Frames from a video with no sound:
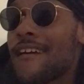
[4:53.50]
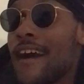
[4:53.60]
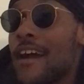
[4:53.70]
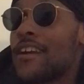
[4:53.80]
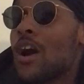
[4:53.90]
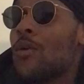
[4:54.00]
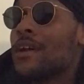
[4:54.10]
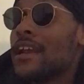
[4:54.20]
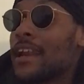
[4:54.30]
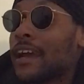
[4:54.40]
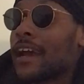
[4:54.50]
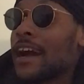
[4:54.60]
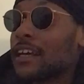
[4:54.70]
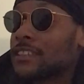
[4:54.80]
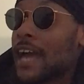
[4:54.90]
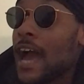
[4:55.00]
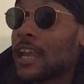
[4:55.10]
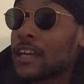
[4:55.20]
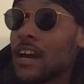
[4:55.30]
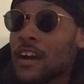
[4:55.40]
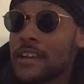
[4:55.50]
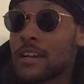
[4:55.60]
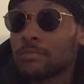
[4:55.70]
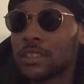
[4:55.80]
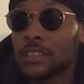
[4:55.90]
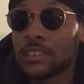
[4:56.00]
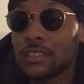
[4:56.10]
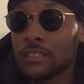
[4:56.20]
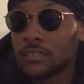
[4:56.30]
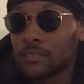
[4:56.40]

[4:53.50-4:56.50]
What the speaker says: I know when a nigga got talent, y'all. You know what I'm saying?